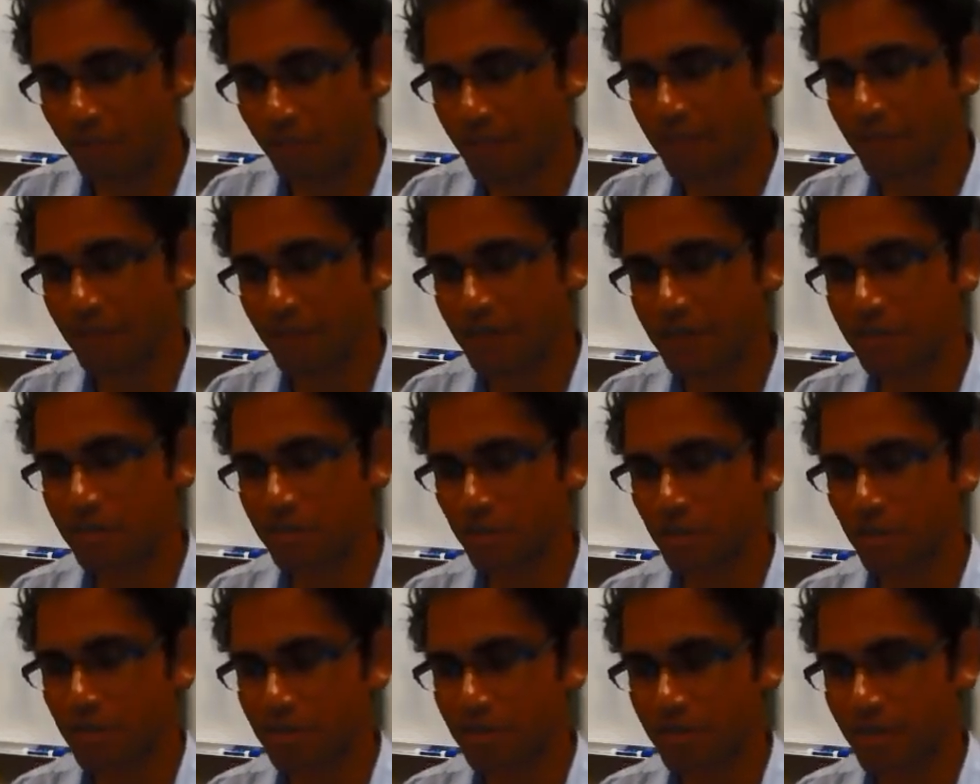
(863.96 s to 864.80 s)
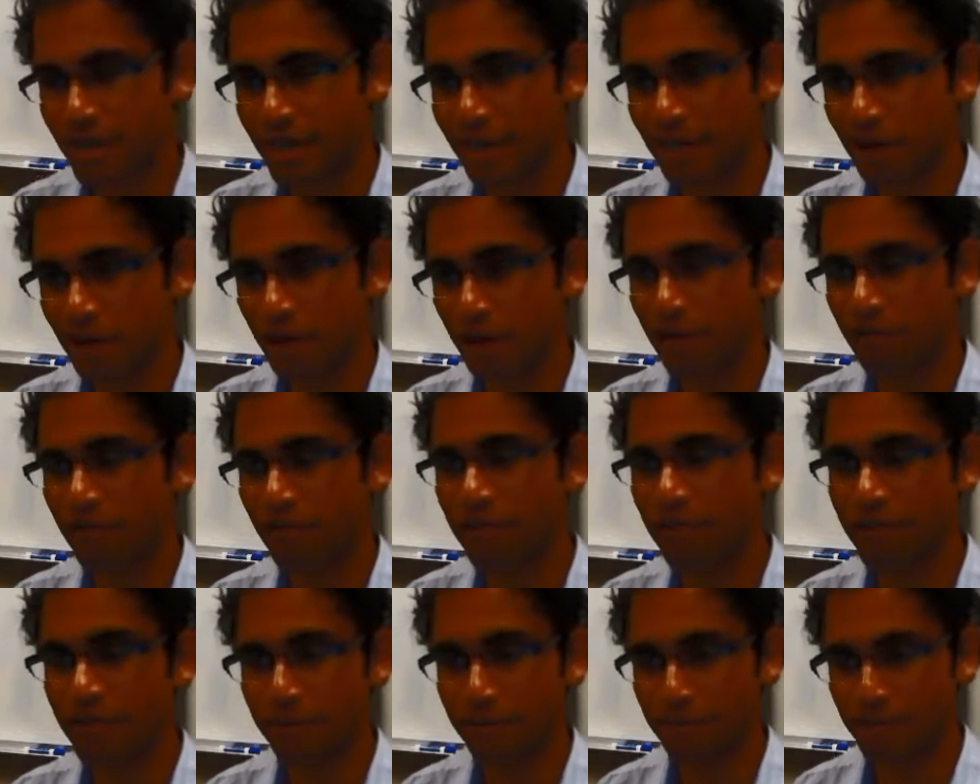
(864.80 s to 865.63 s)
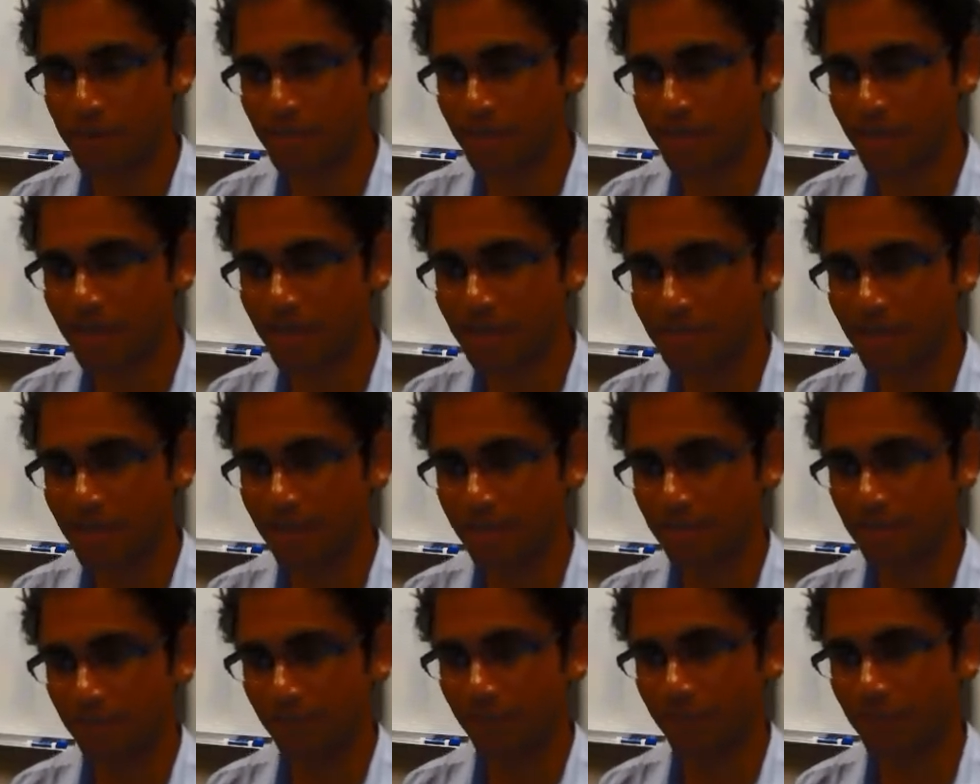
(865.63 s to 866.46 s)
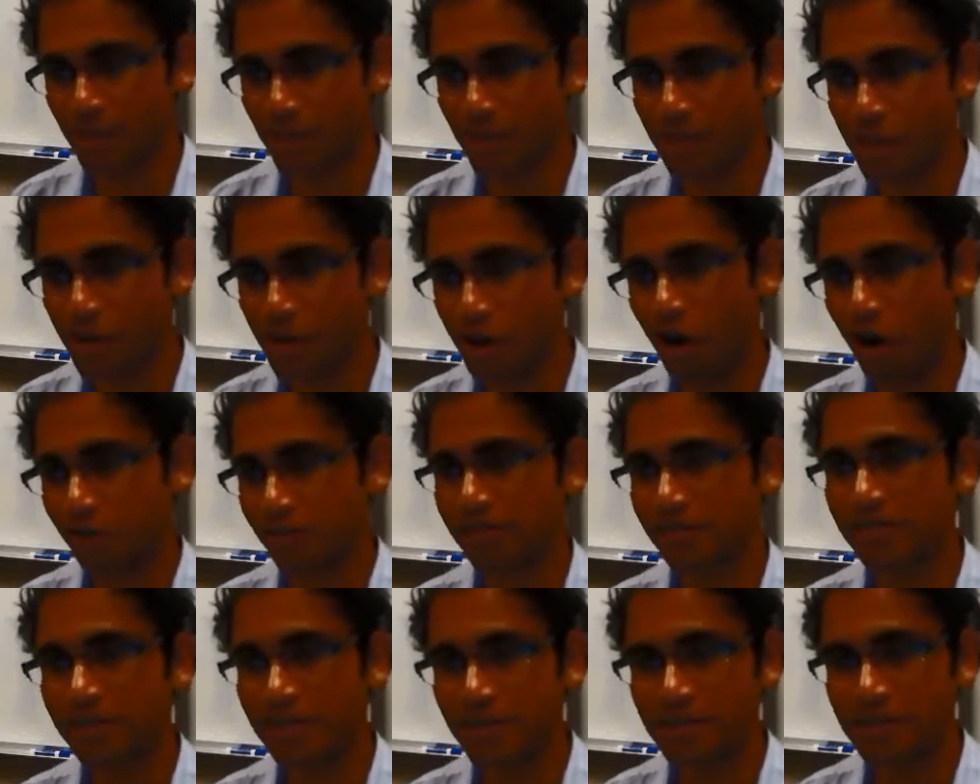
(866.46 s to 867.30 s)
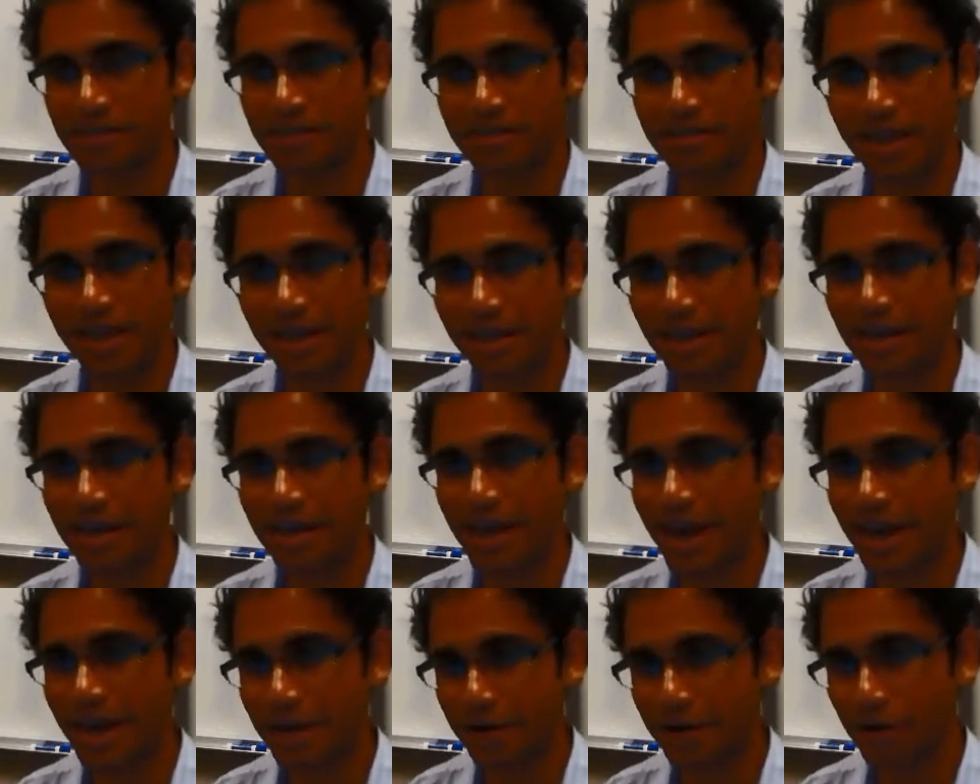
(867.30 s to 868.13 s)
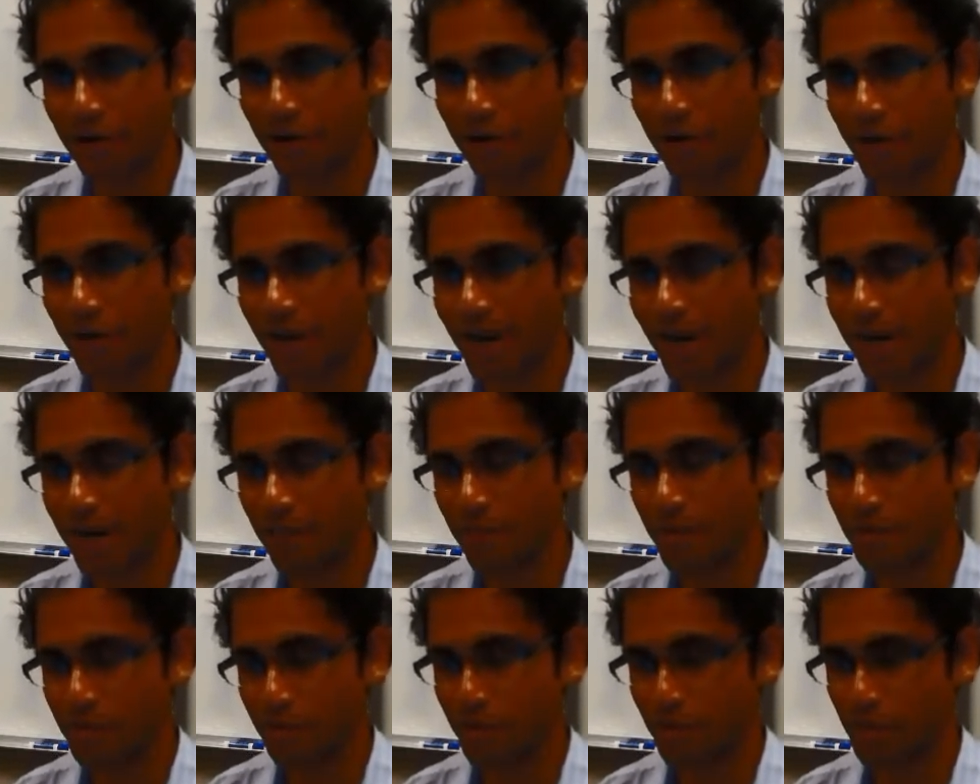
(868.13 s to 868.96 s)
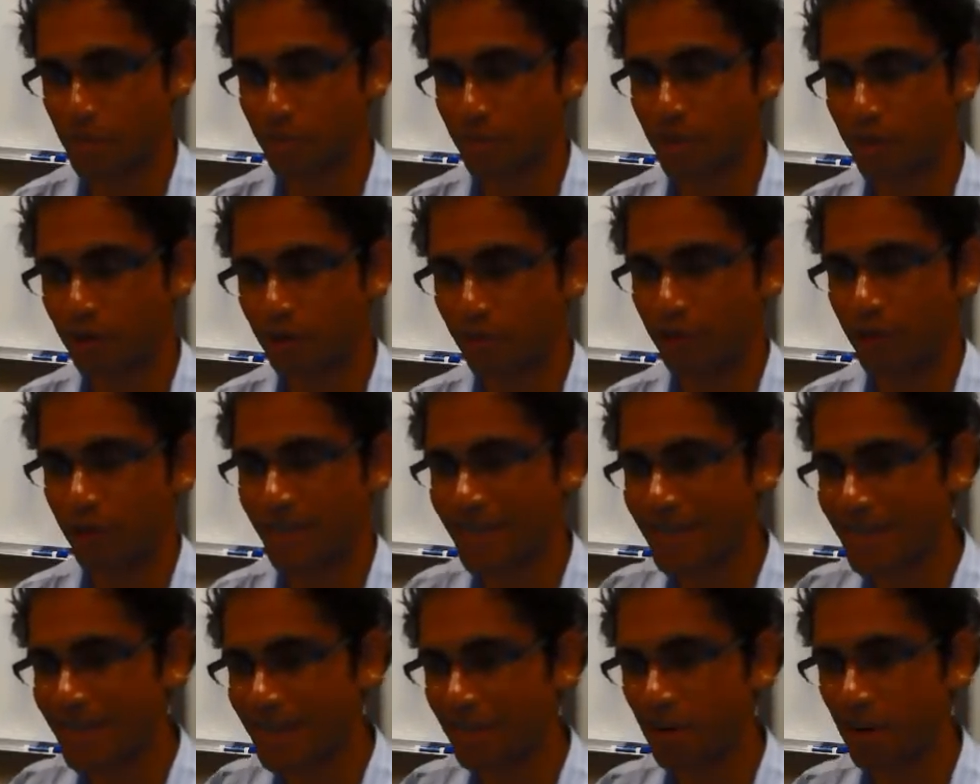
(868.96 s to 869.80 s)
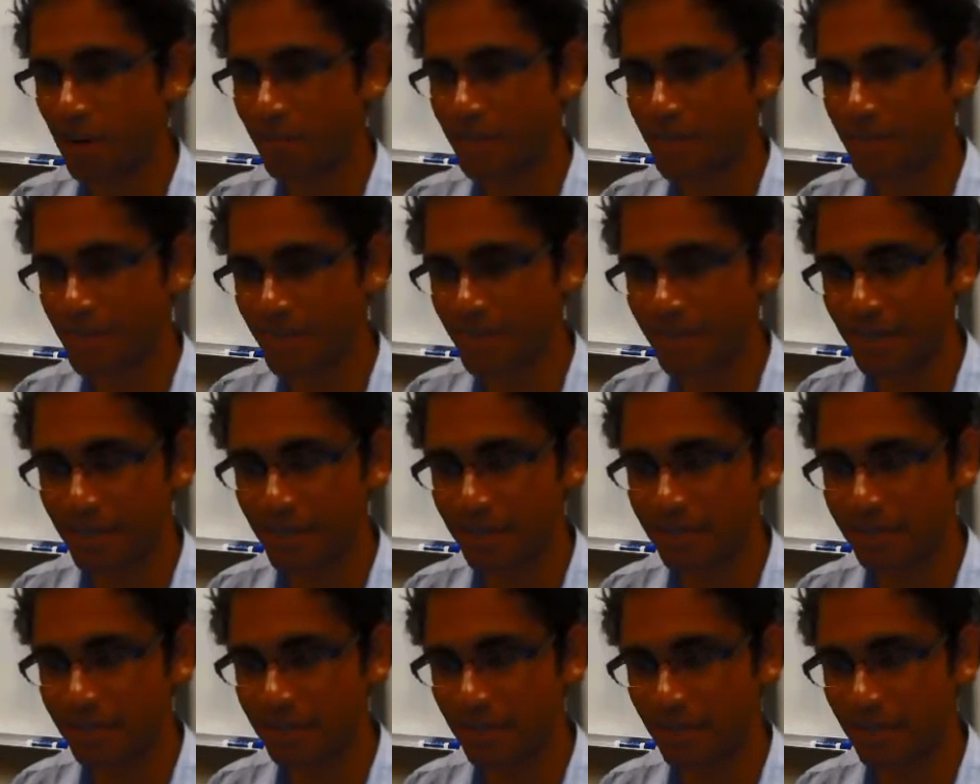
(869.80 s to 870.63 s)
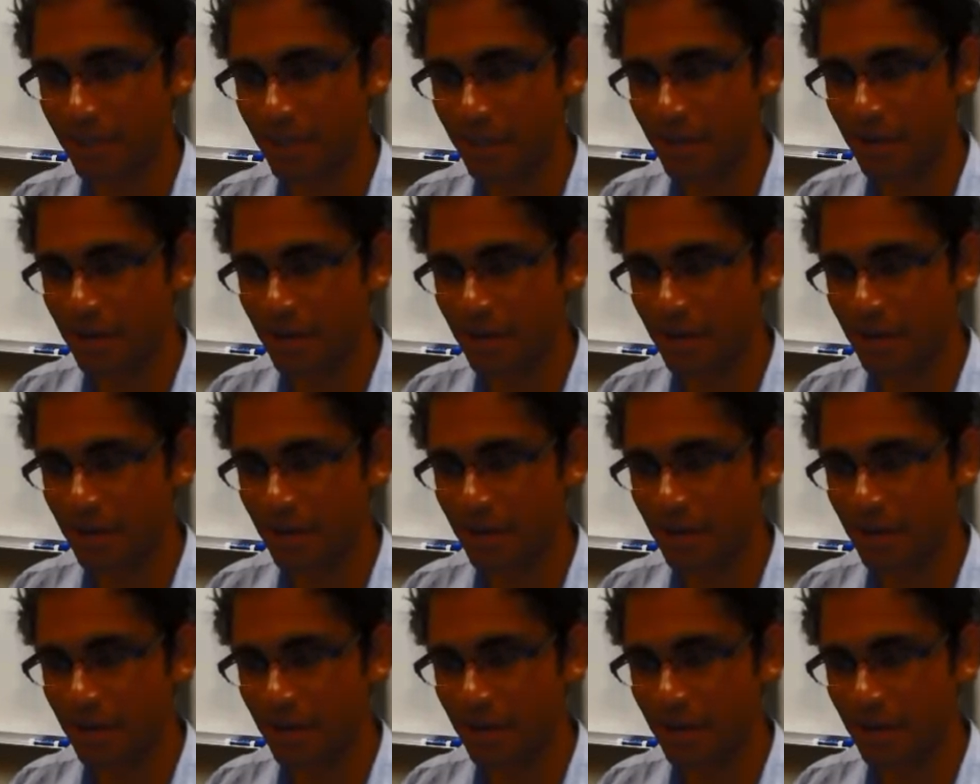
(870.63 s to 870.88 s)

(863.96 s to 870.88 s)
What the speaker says: We were sourcing or we were purchasing oxytetracycline hydrochloride, which was one of our key raw materials,